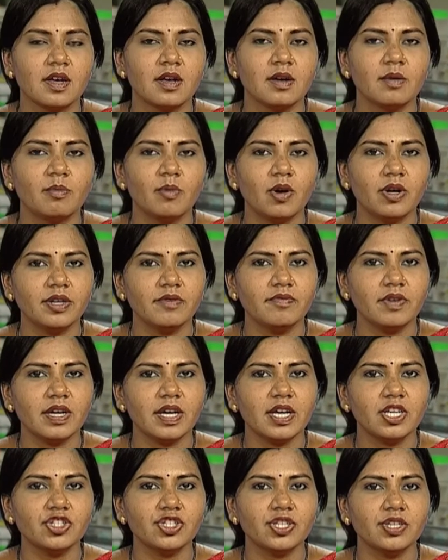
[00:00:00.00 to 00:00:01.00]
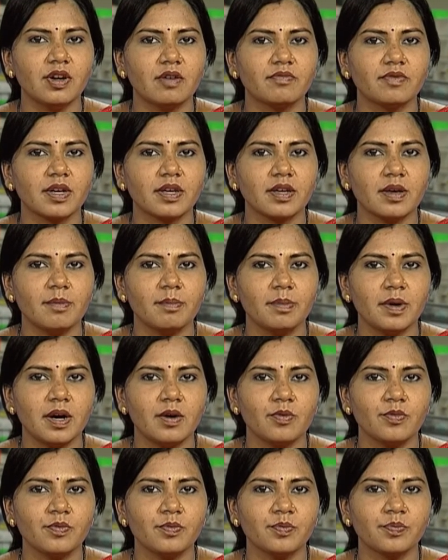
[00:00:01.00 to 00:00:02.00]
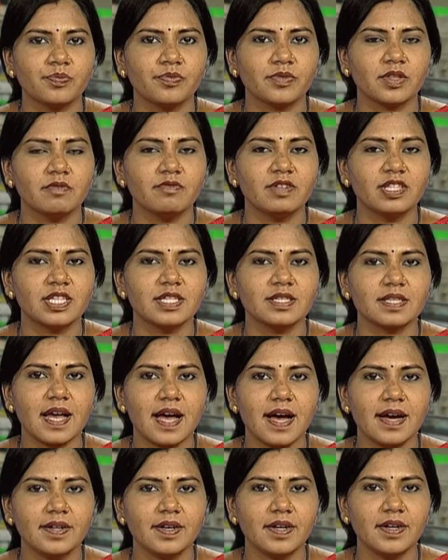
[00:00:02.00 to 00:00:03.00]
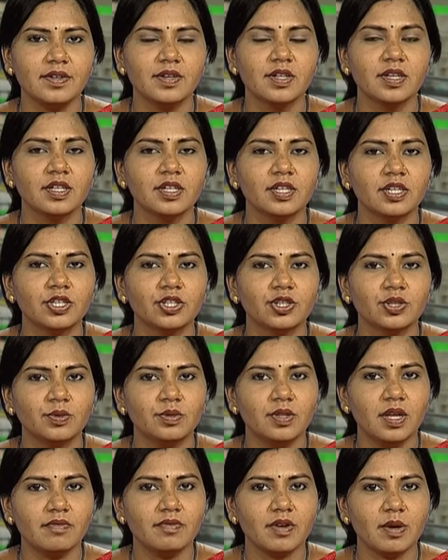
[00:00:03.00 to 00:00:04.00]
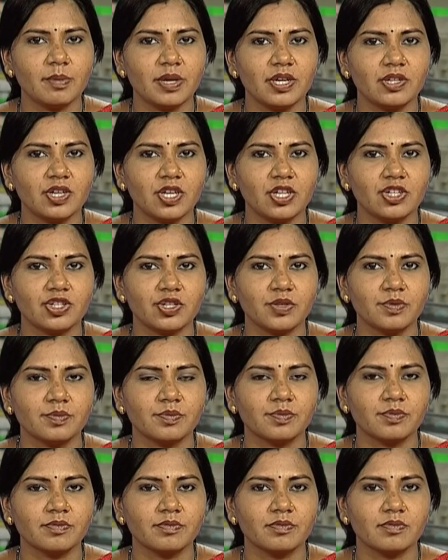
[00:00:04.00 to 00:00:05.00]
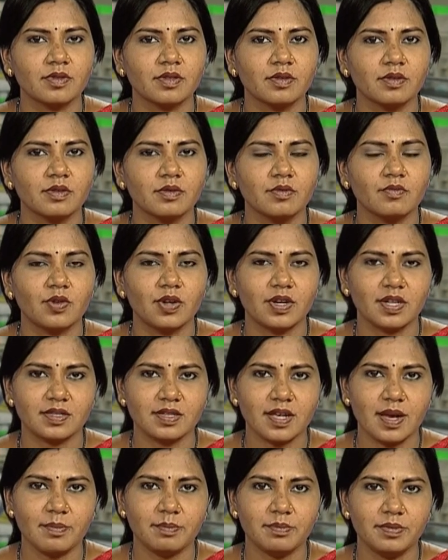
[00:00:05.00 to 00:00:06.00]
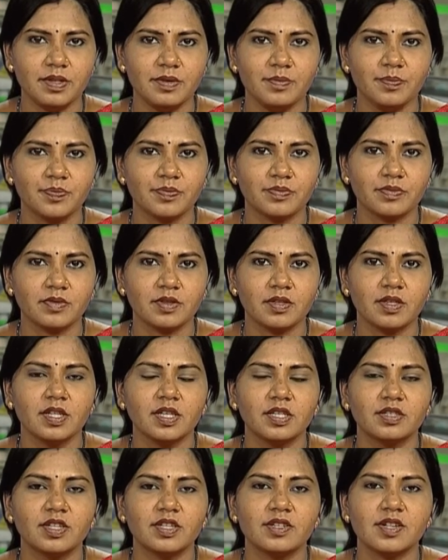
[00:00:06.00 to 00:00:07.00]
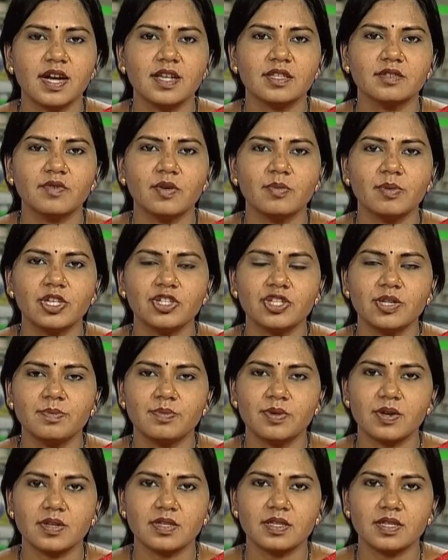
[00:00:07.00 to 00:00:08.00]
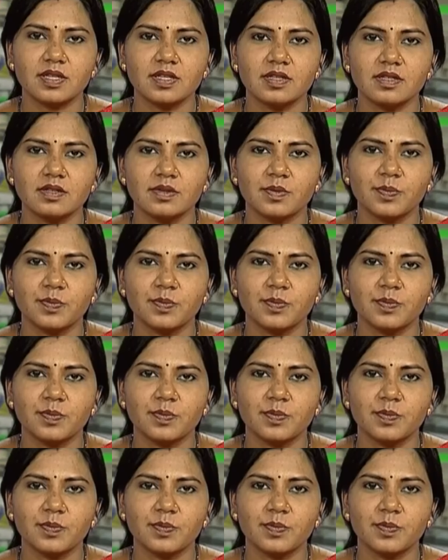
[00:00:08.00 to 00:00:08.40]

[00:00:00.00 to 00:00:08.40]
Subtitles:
Modification of a compound which is added to the fermentation, for example, the transformation process